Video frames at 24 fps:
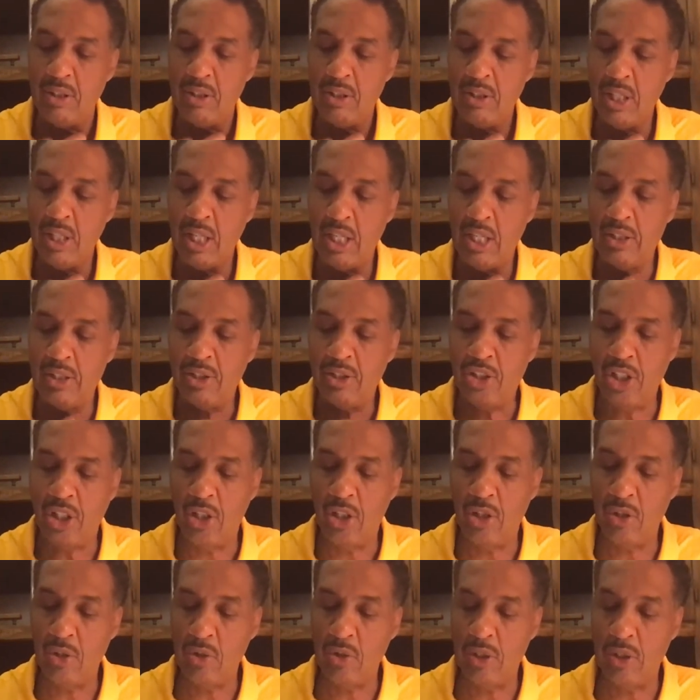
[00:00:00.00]
uh,
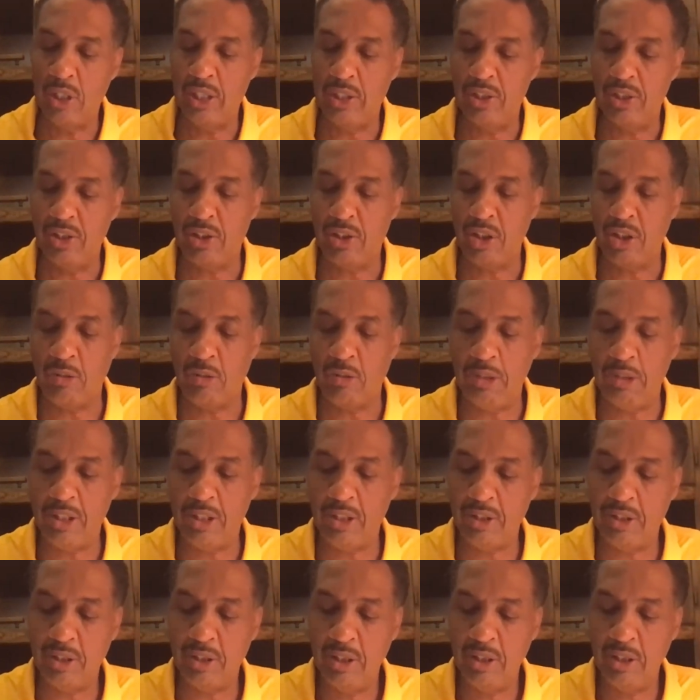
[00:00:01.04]
show uh,
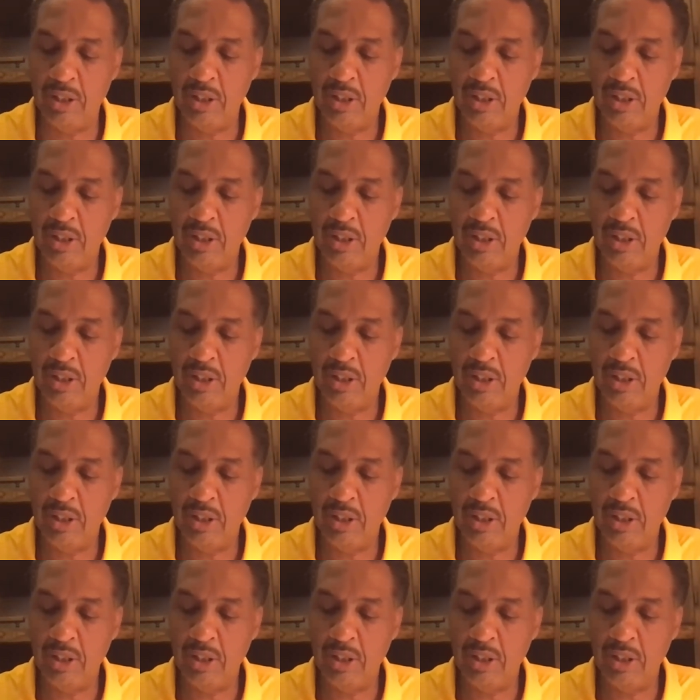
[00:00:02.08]
discernment,